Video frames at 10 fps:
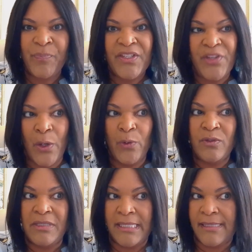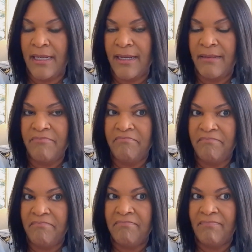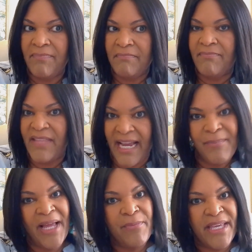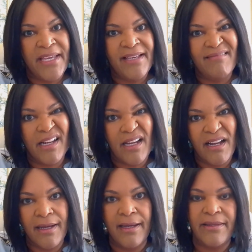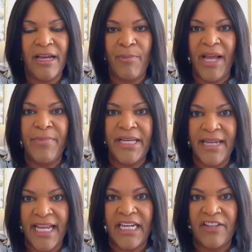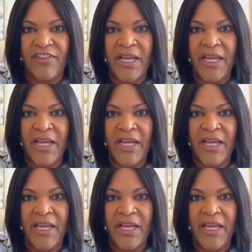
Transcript: So to some, that might be a con, that might be a negative.